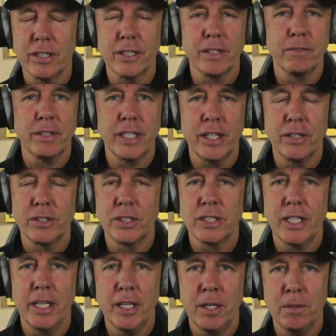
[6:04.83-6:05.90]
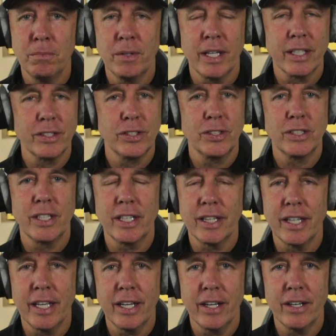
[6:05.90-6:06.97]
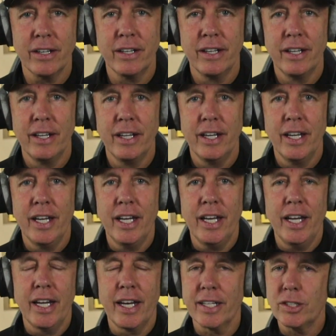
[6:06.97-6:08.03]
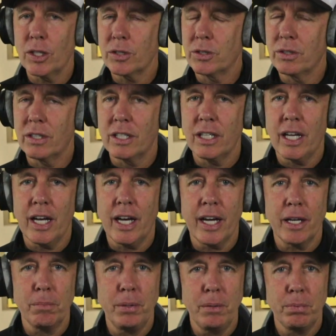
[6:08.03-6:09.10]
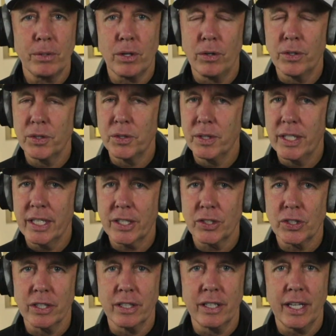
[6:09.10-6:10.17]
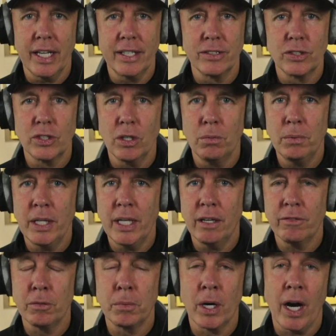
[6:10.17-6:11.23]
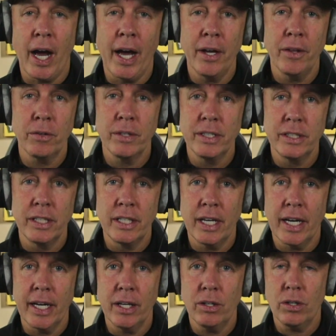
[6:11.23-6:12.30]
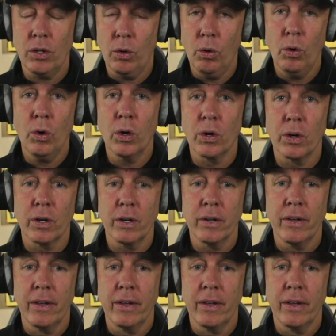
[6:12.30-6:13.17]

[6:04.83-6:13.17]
in the video, just him like just sitting there. And I talk to a lot of people going through addiction, and so many of them are either in denial or